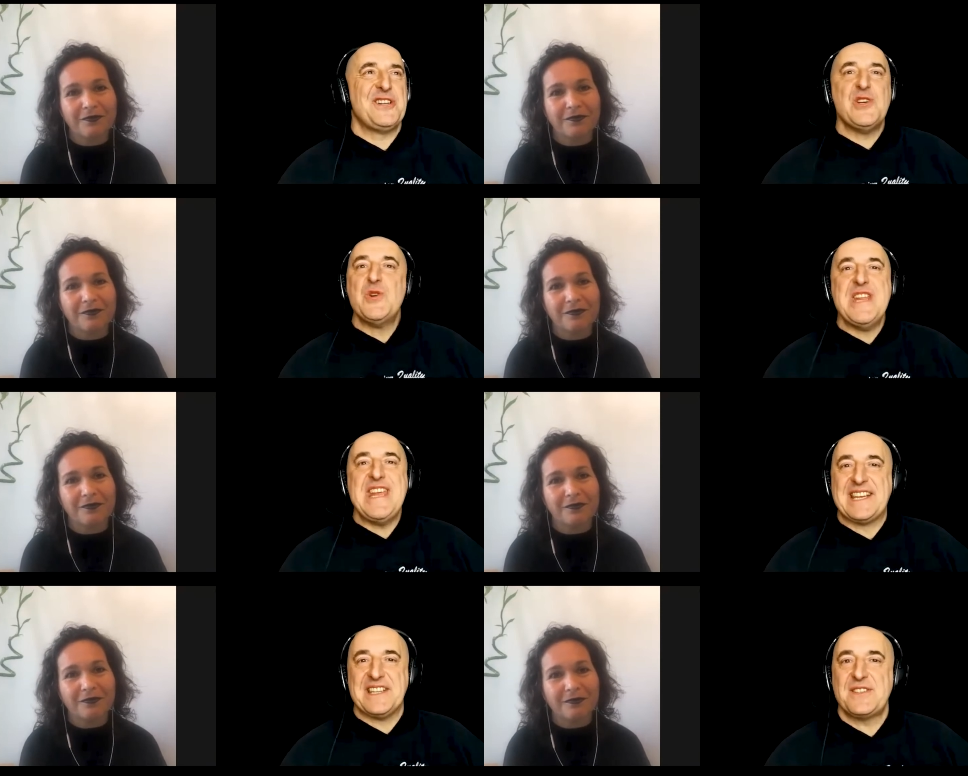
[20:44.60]

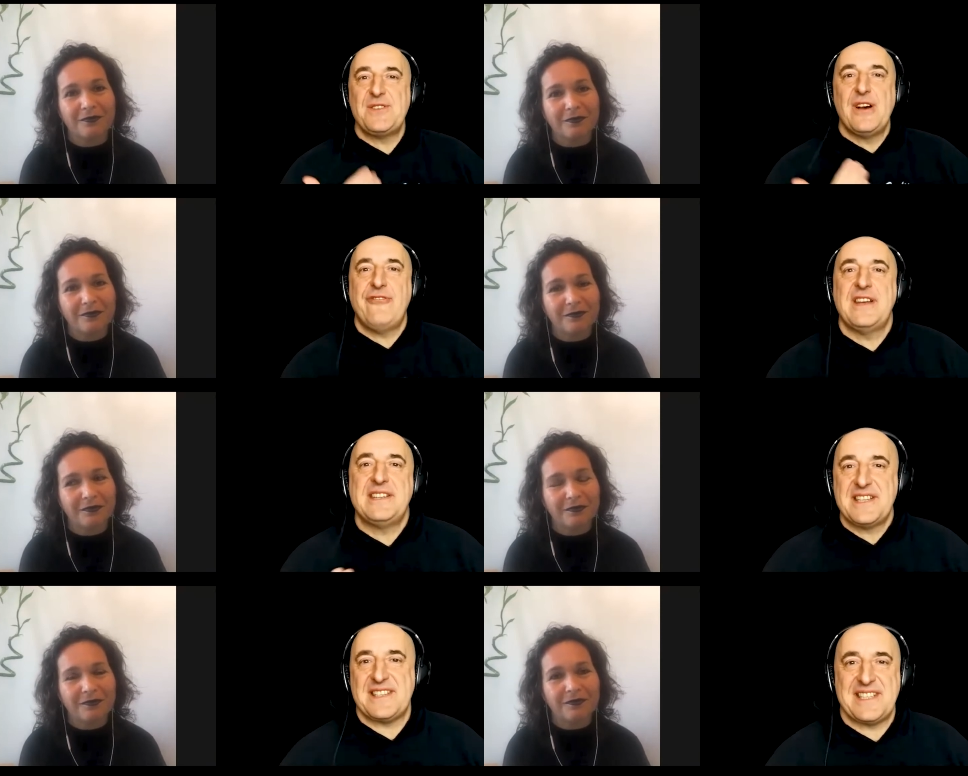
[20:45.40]
Speaker 1: uniqueness, your
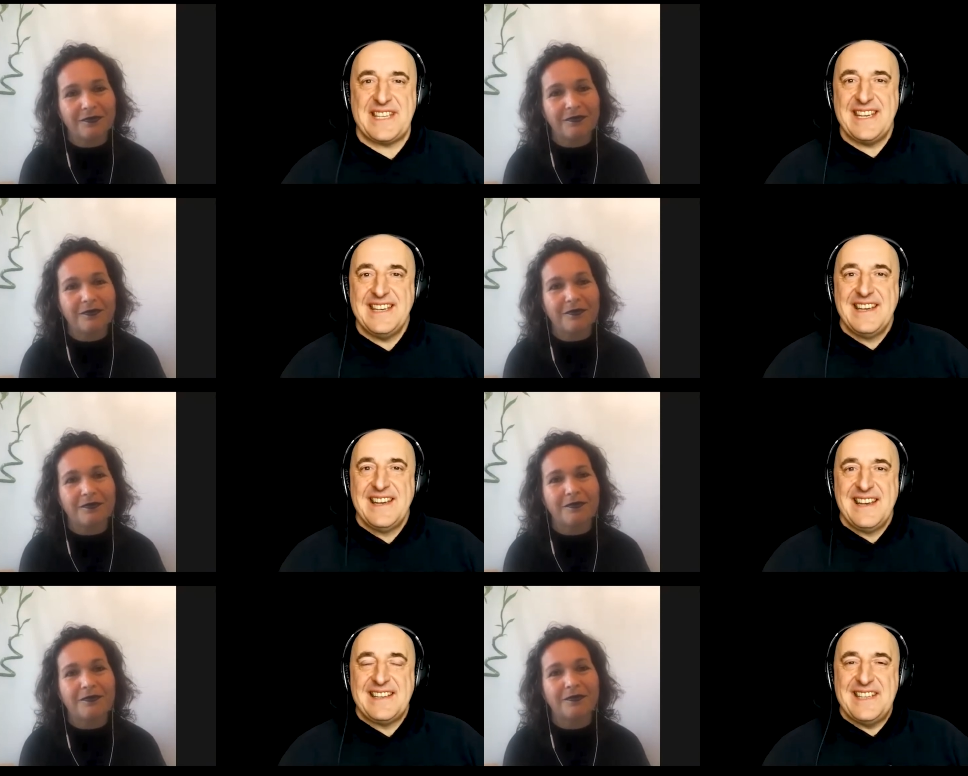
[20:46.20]
authenticity.
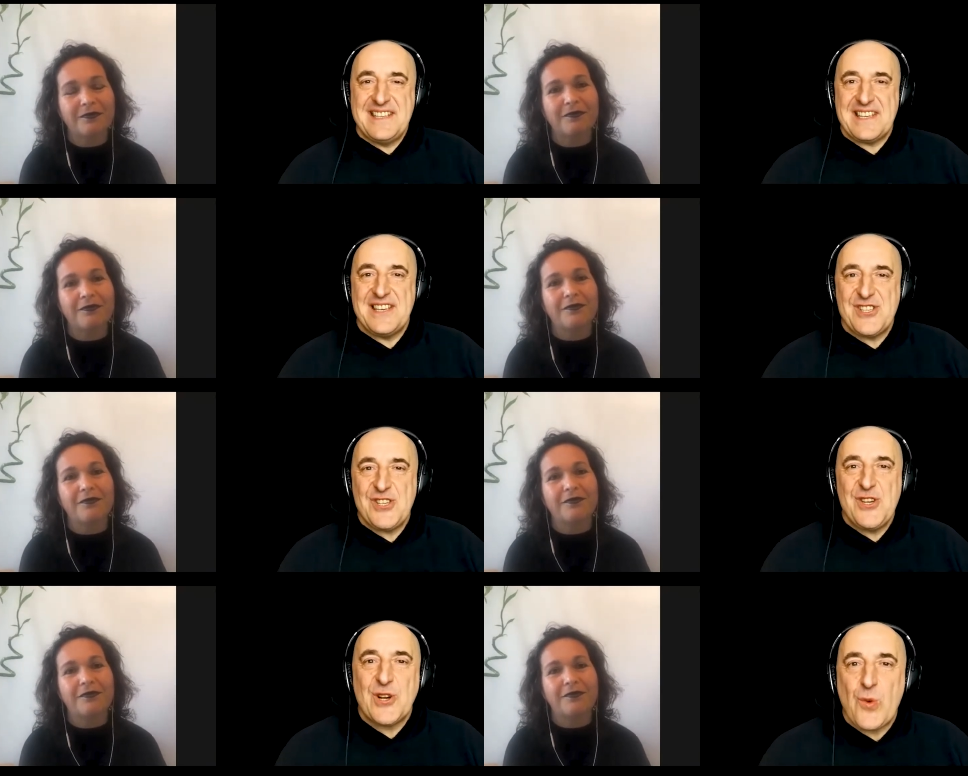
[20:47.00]
This is
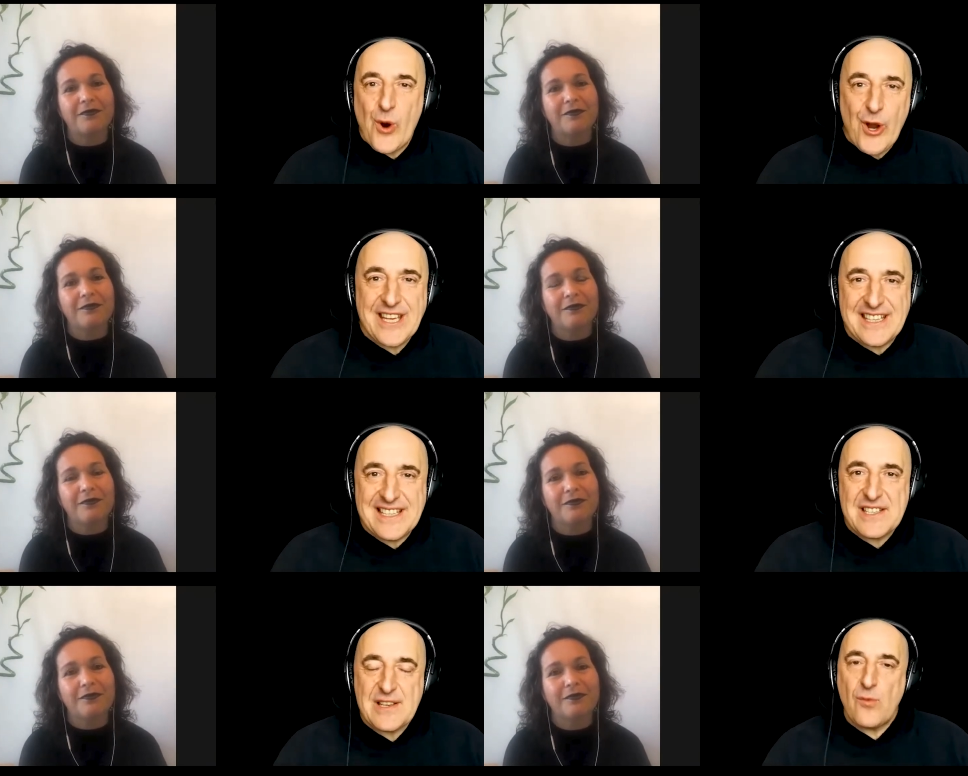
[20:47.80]
your
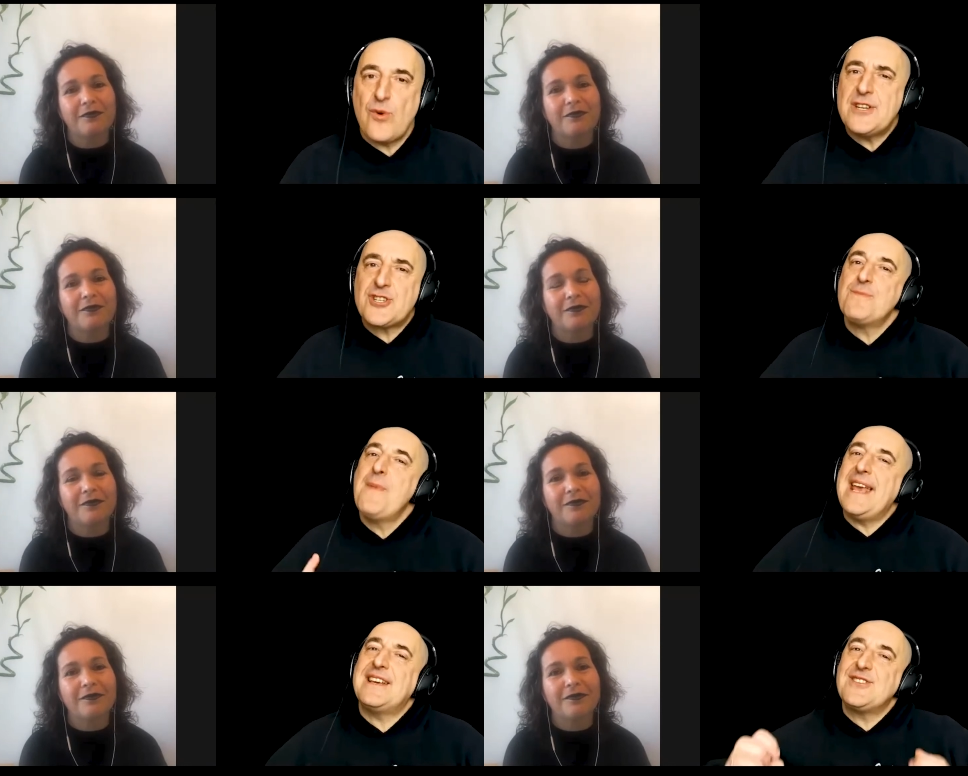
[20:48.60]
quirkiness, which
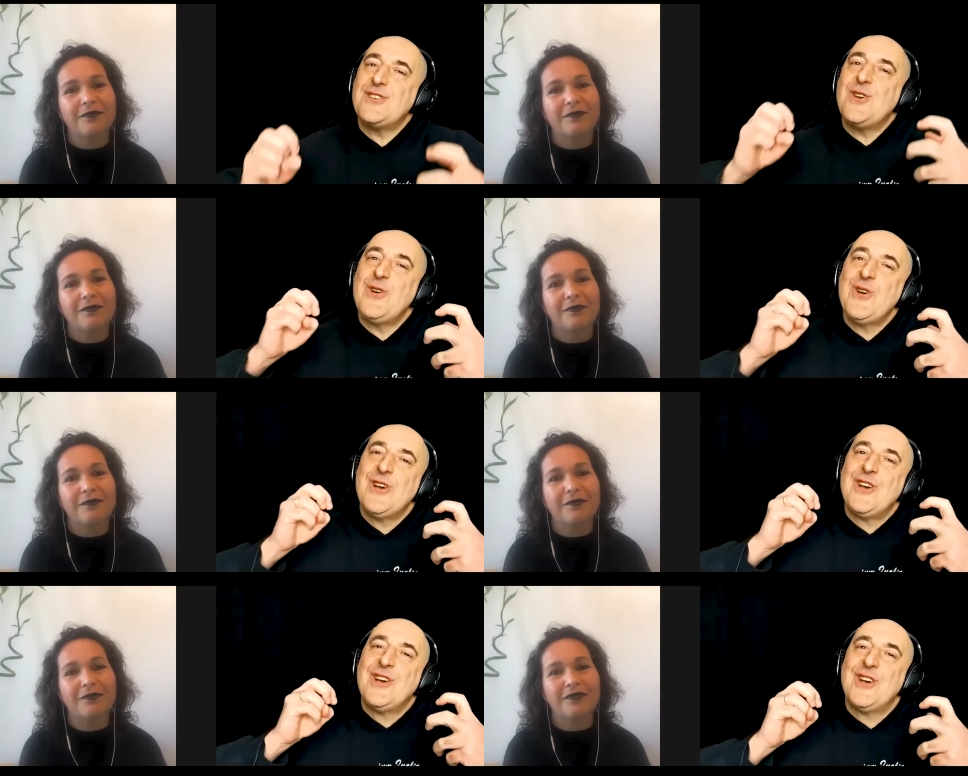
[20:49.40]
makes you
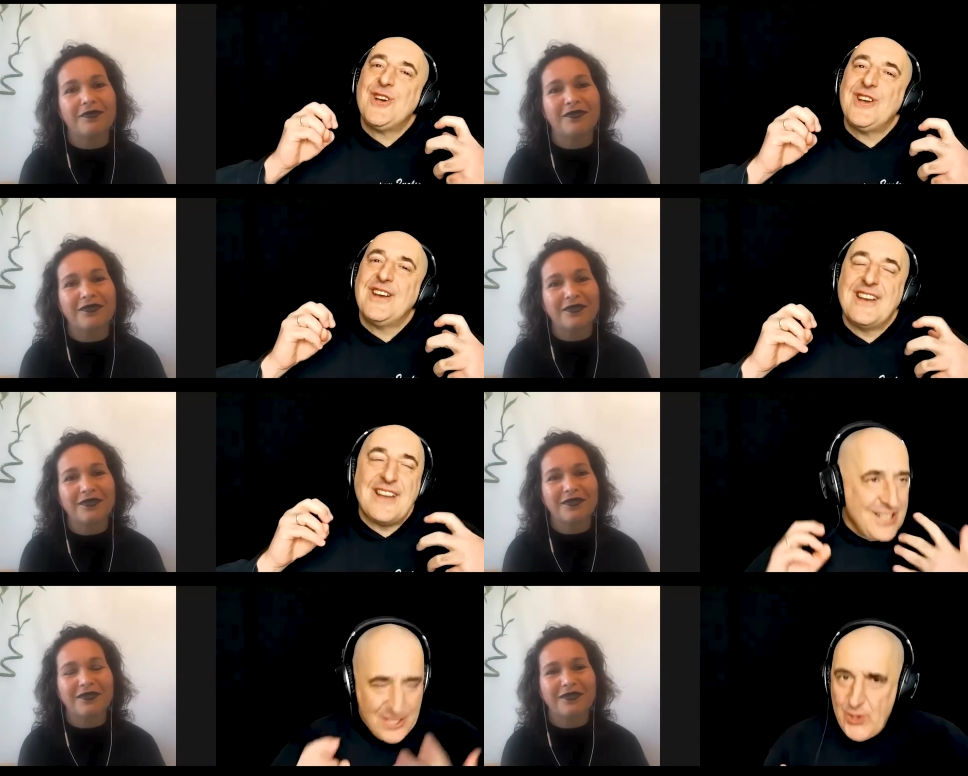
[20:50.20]

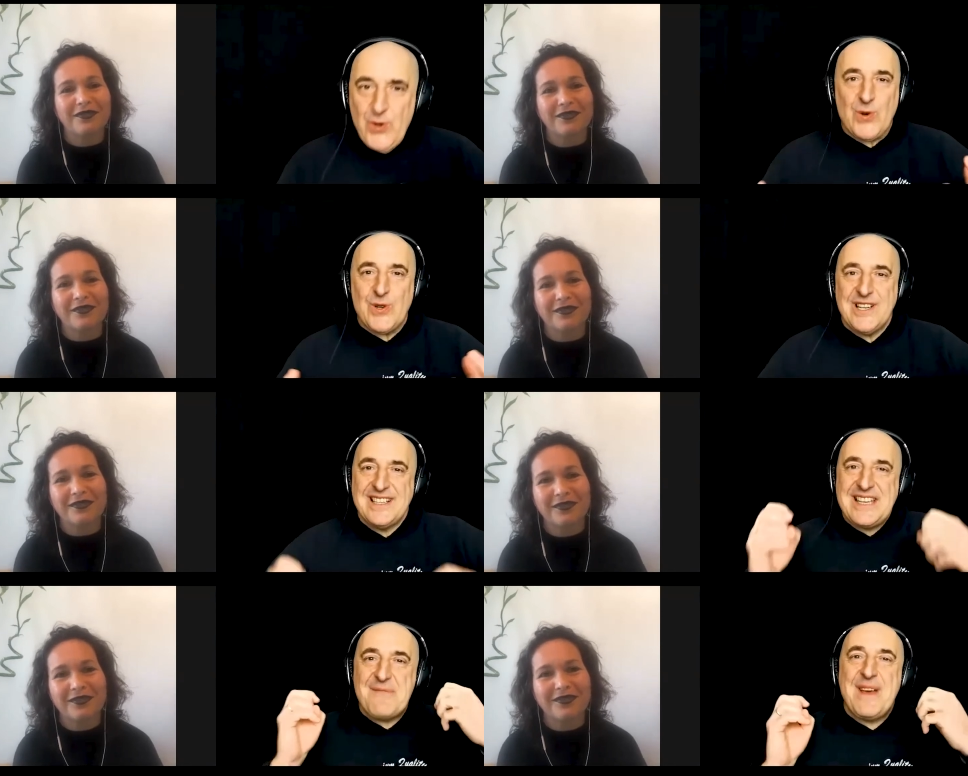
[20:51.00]
you.
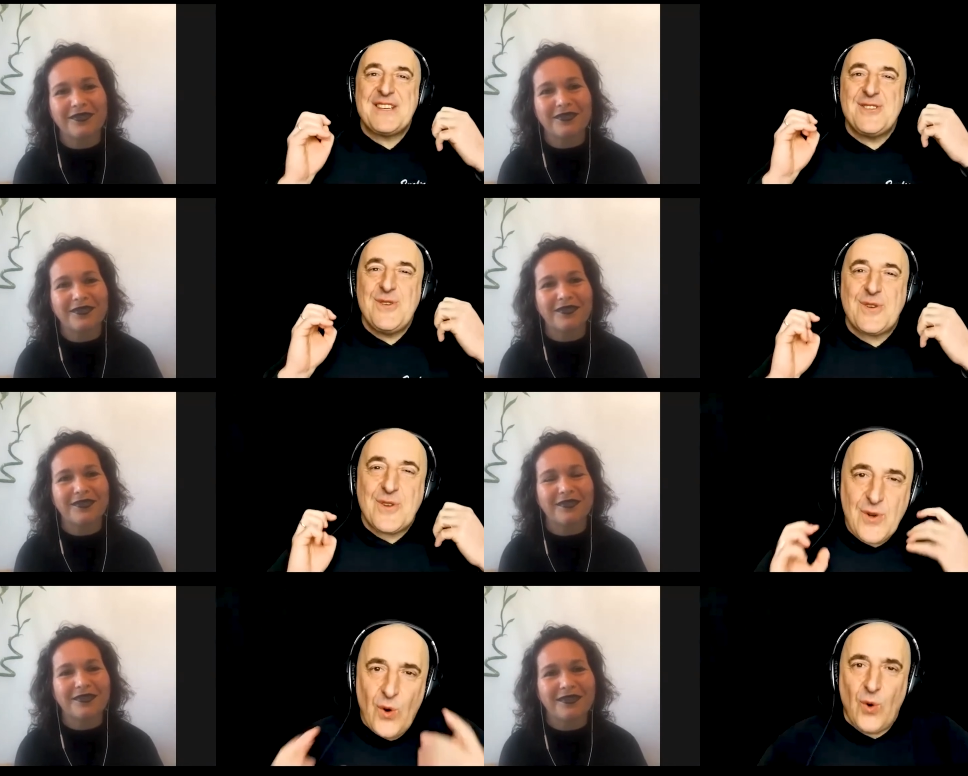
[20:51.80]
That makes you
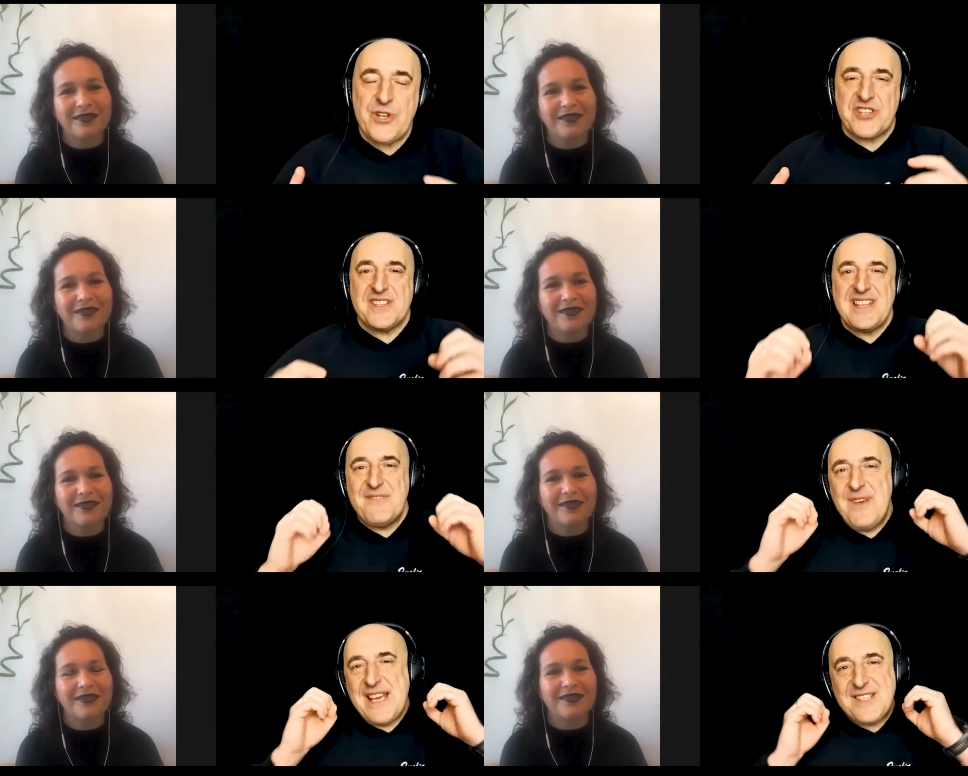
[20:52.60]
gorgeous. That
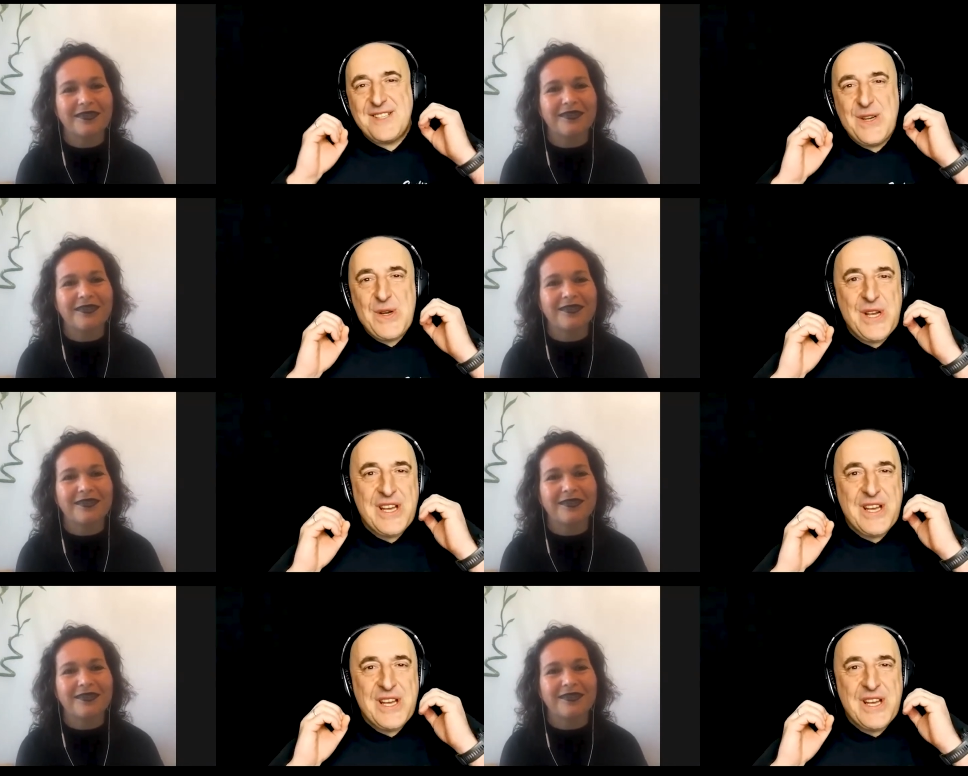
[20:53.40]
makes you